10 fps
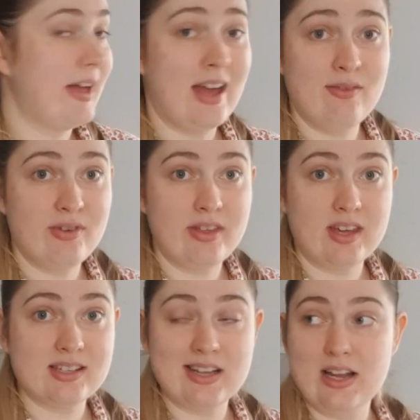everything
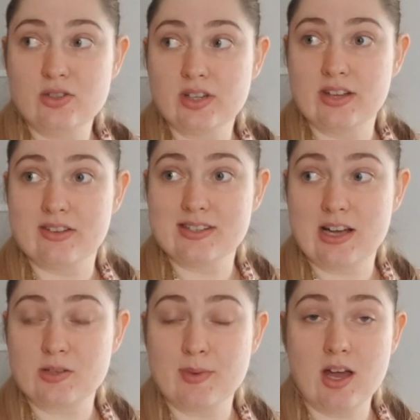is electric in this
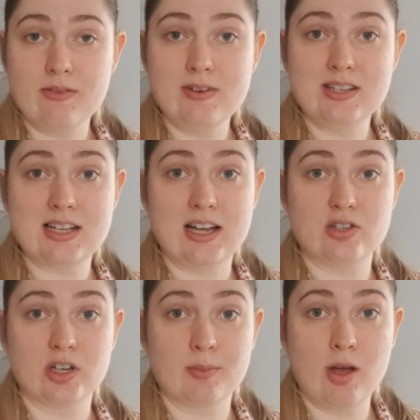house. My oven is
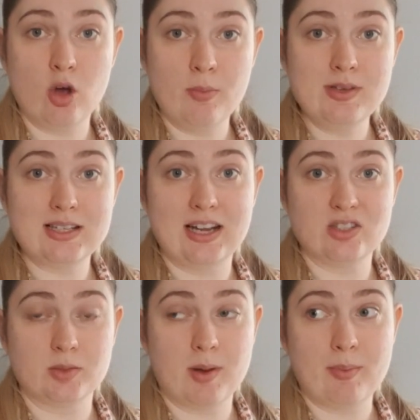electric, my hob is
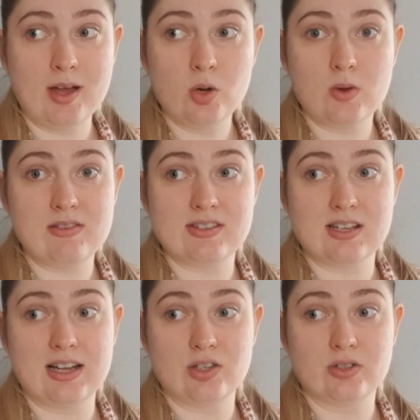electric, my microwave is
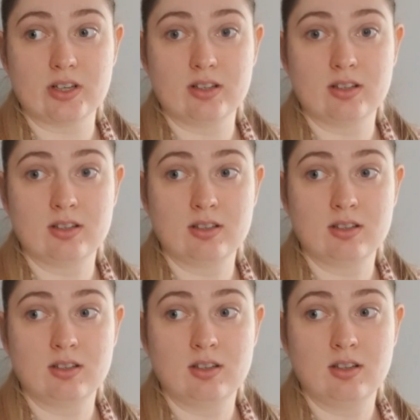electric.
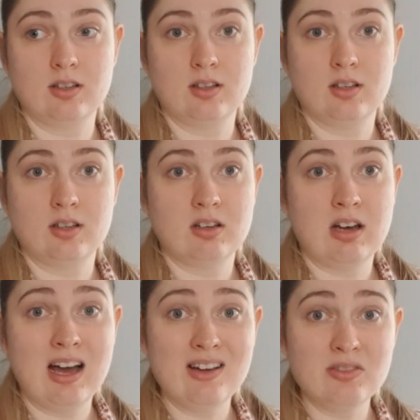
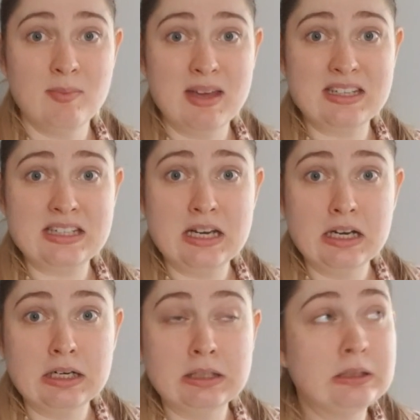I haven't made
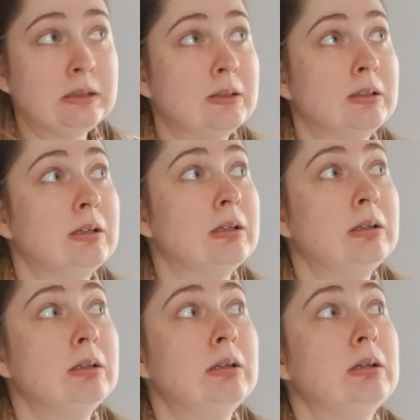dinner.
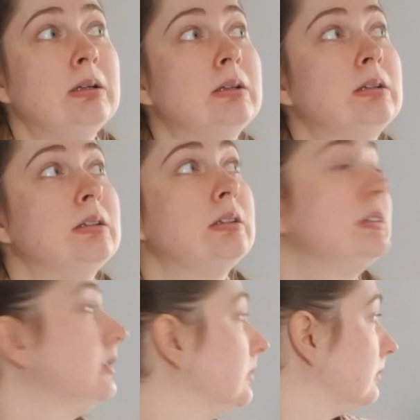Oh,
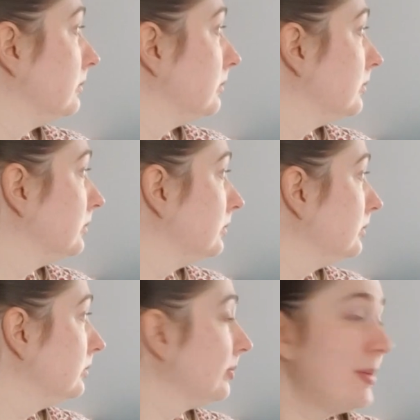
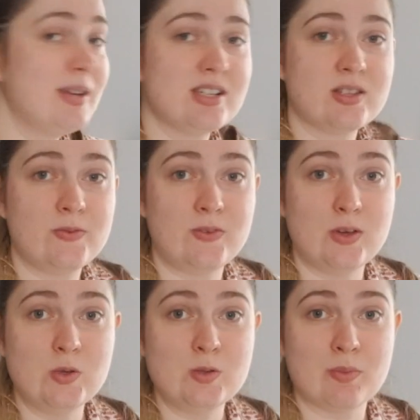maybe it's the
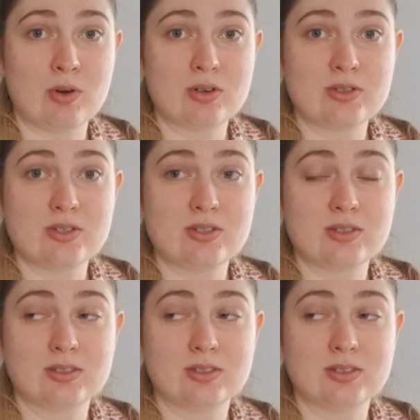fuse box.